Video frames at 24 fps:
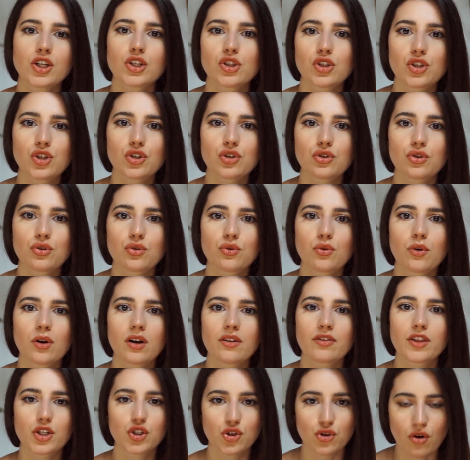to
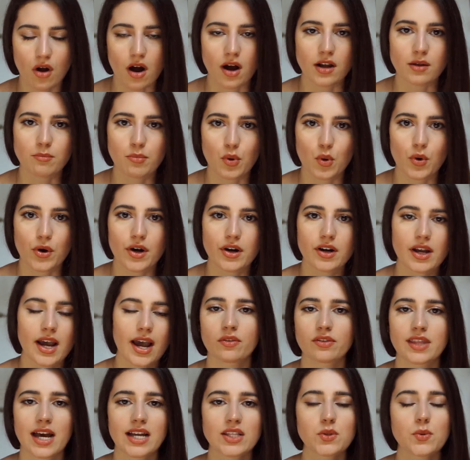the drawing board.
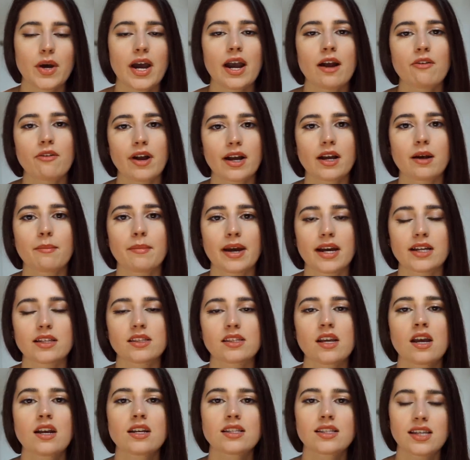That's why I
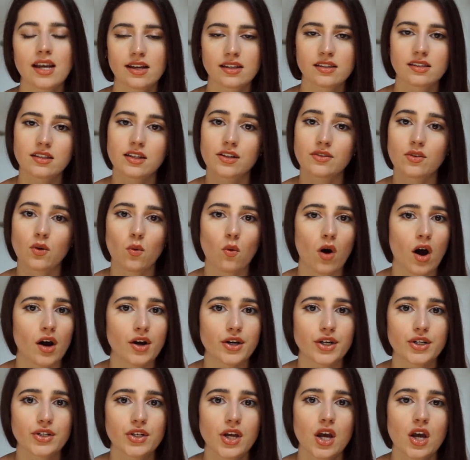recommend testing the
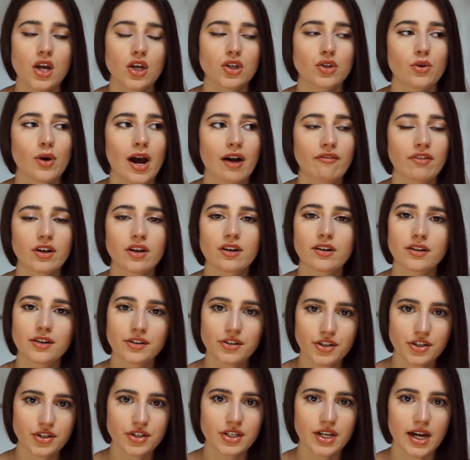waters. You have a good
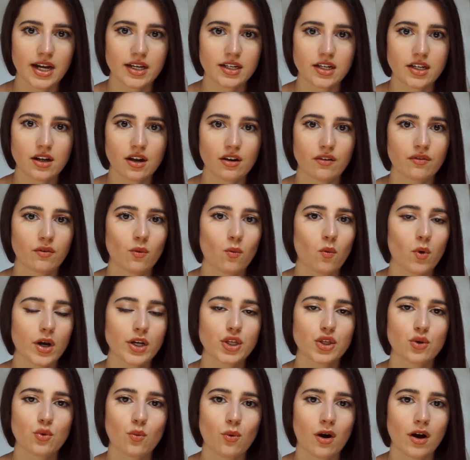understanding of
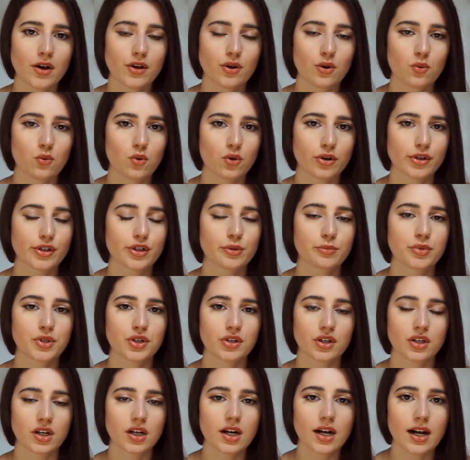what you want your wardrobe
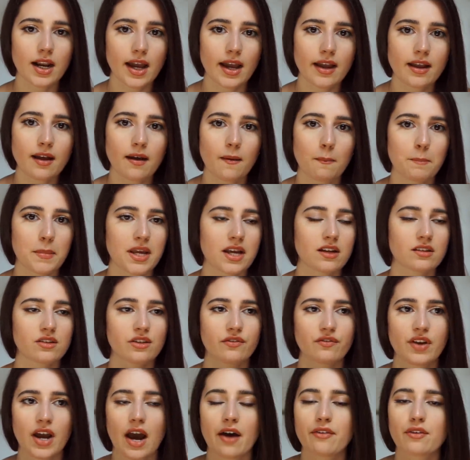to look like because
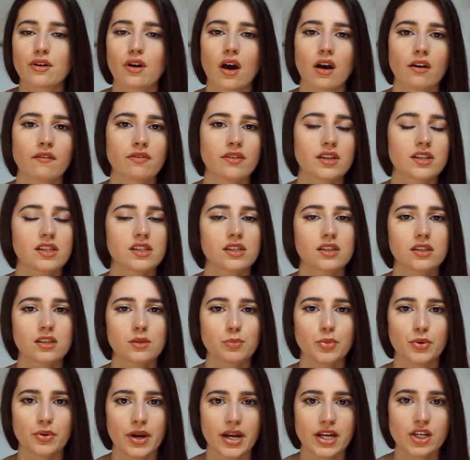you've gathered out of this
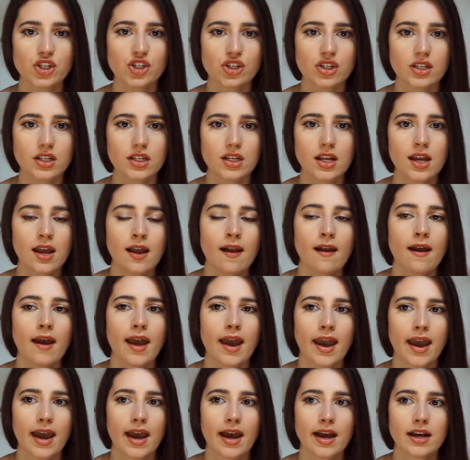inspiration,
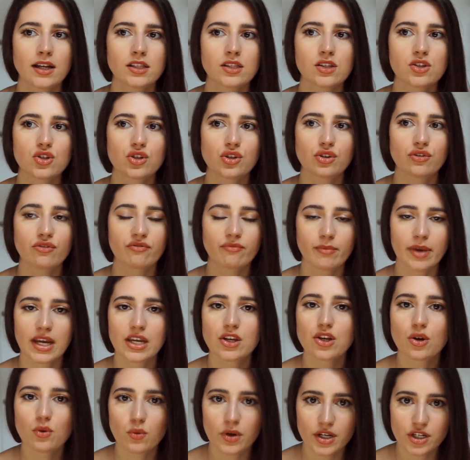and you've
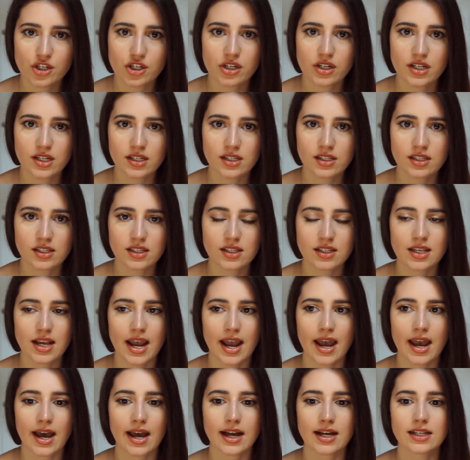made your wish lists,
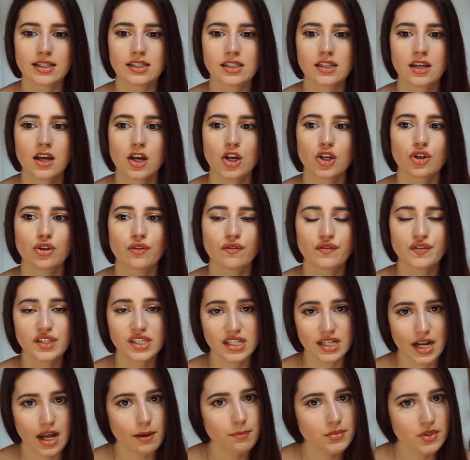and you've
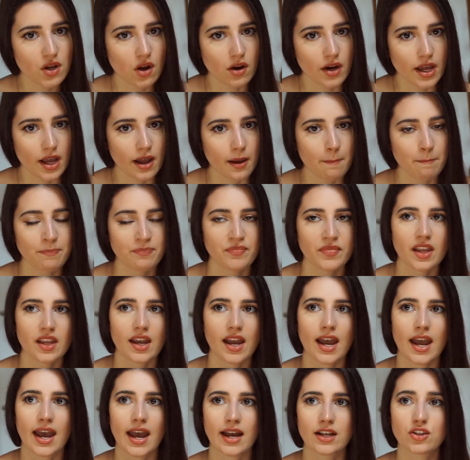slept on it,
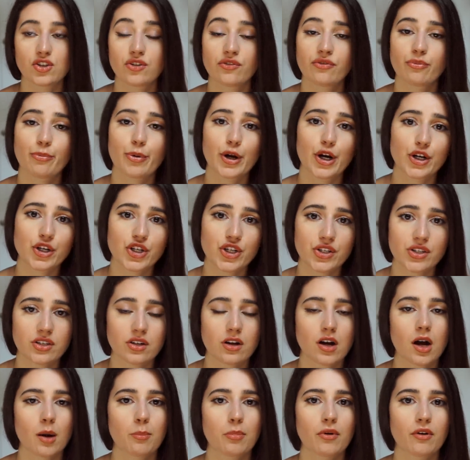and you've purchased
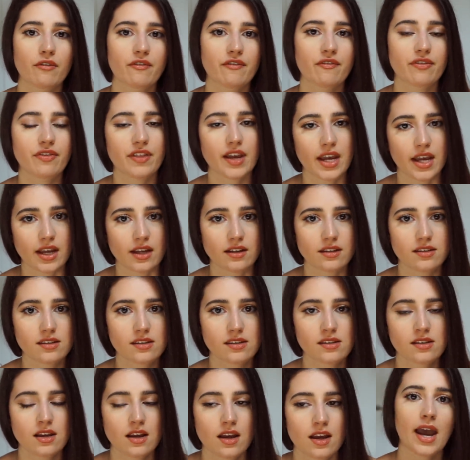a couple of
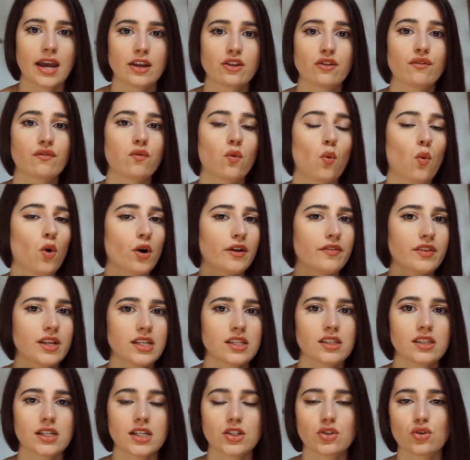things, and you've worn
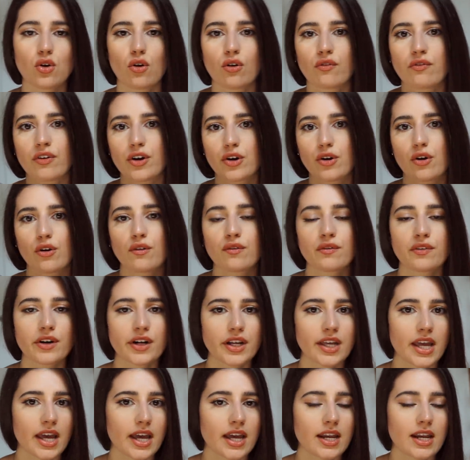these things over and over
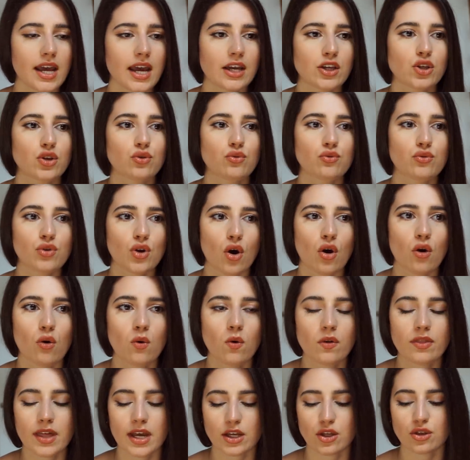again, and you
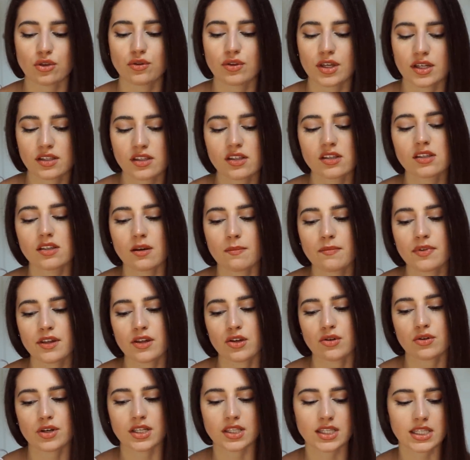know that this is something
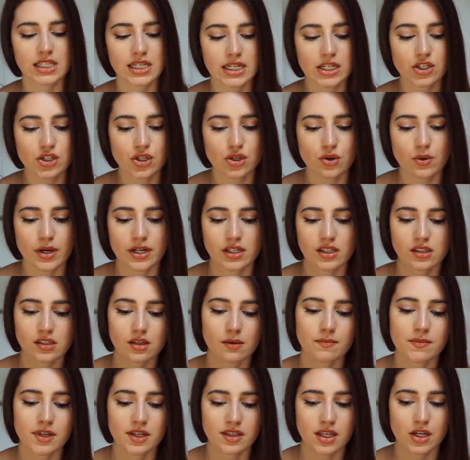you can stick to, and it's
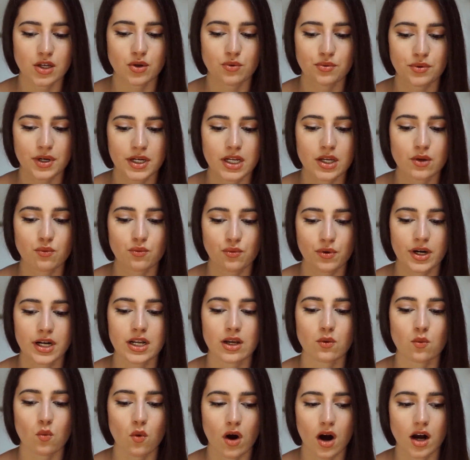something that you really,
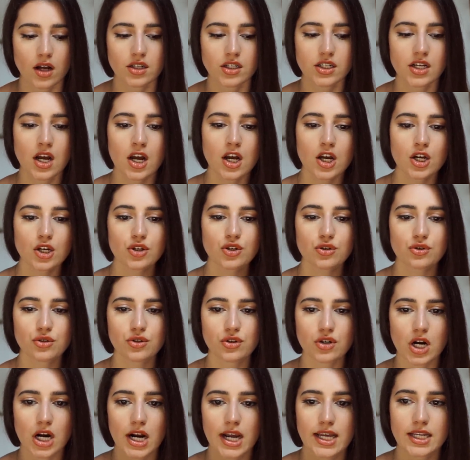really want to
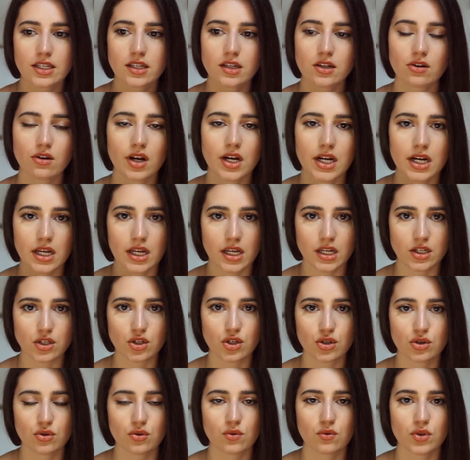start integrating
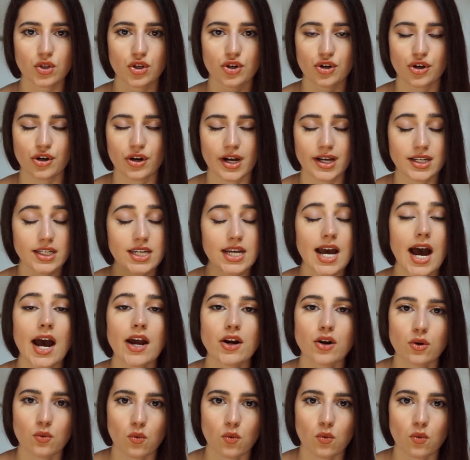into your entire